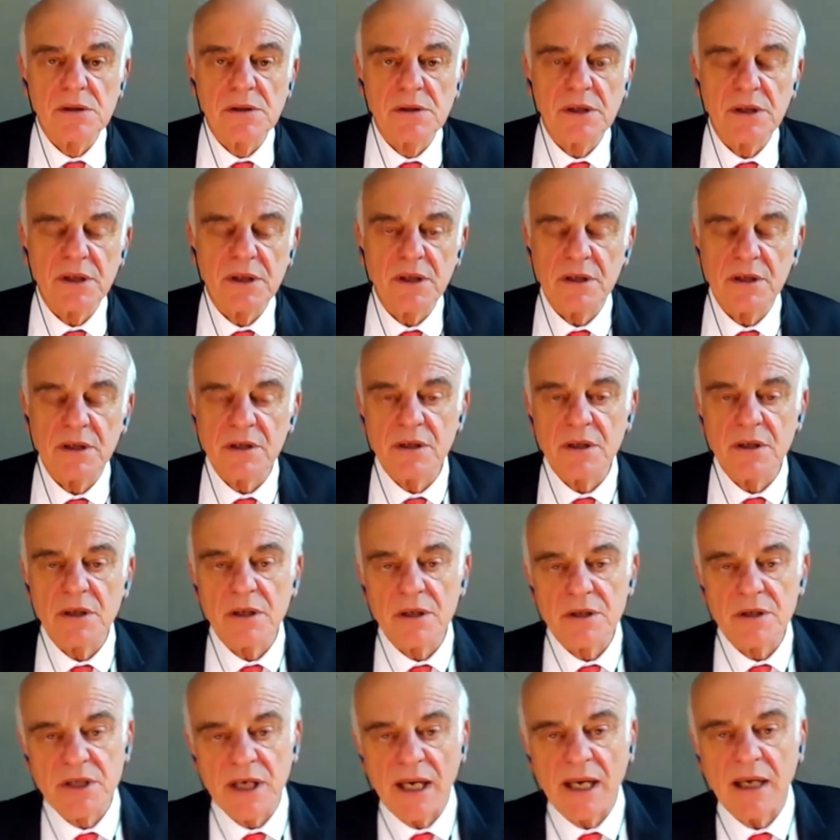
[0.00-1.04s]
that in
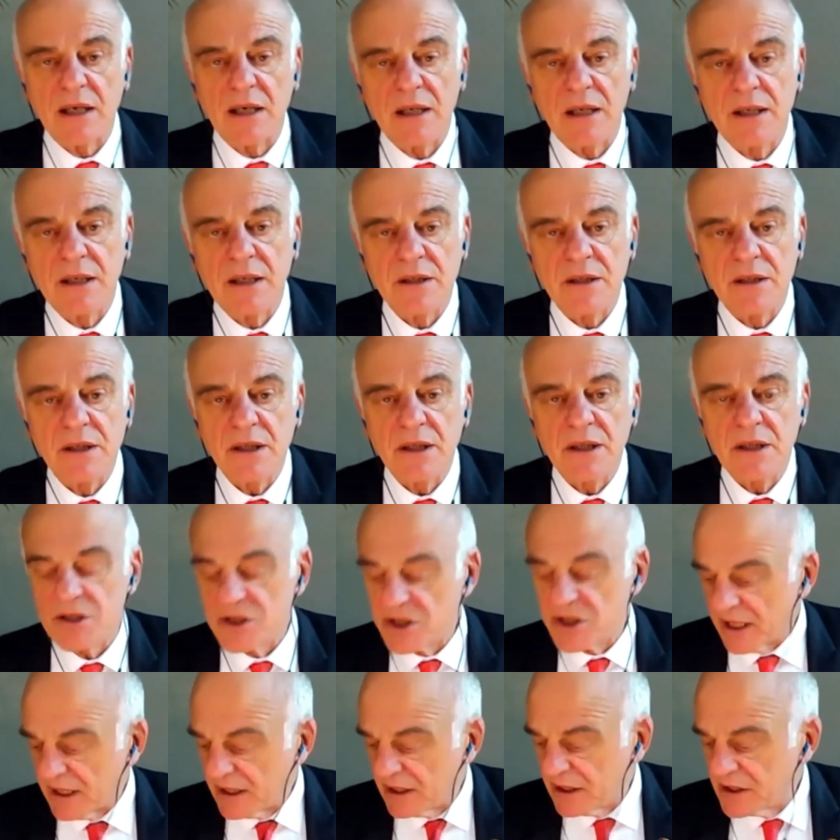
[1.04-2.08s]
tackling the
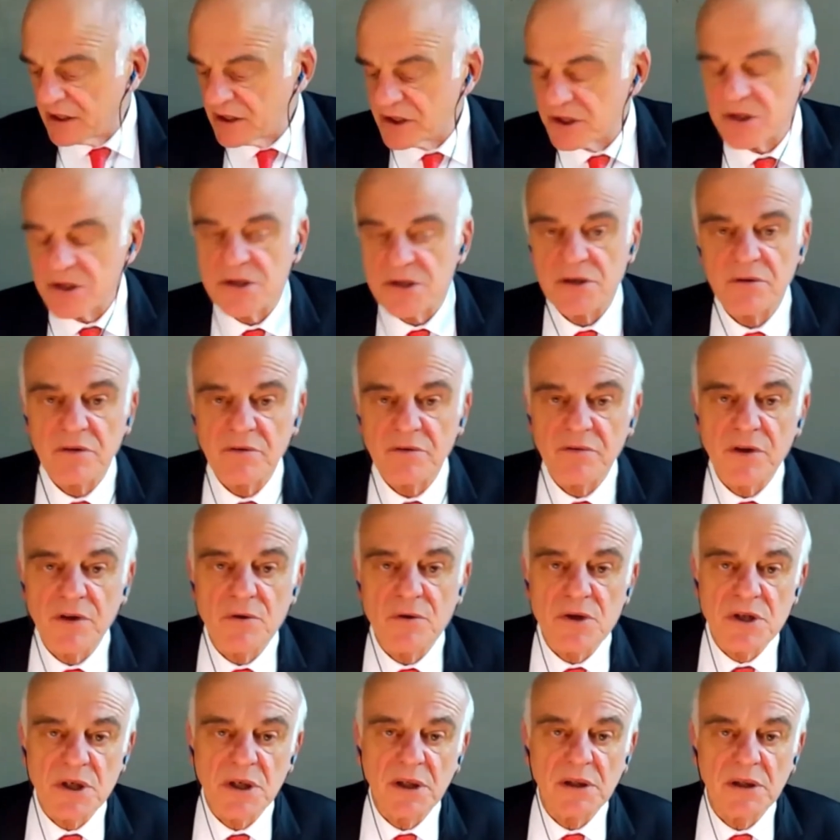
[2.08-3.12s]
challenges of the
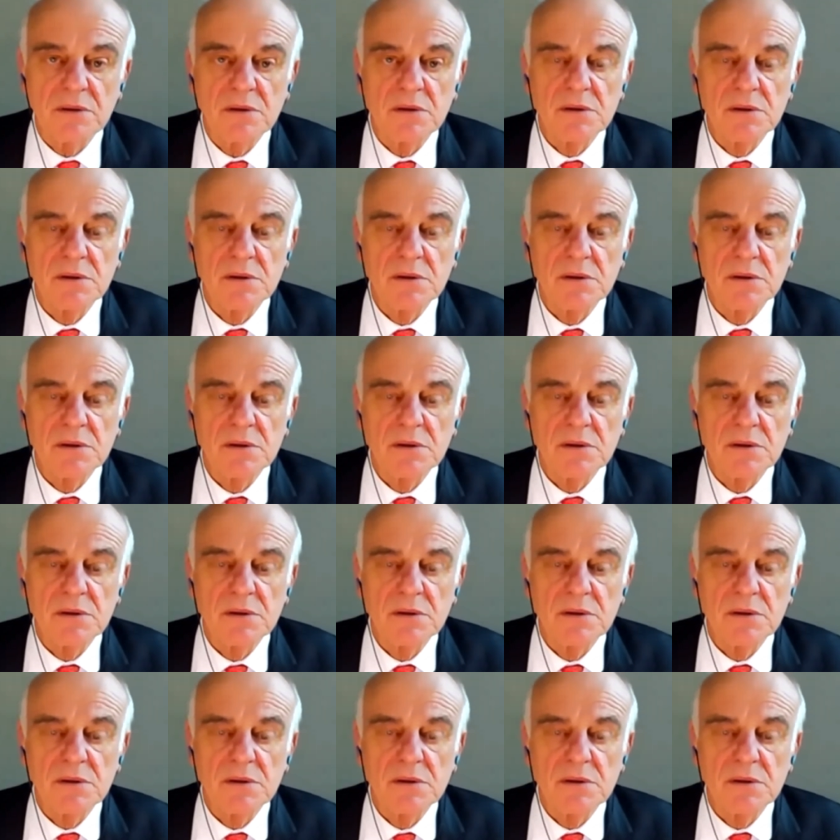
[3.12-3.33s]
future,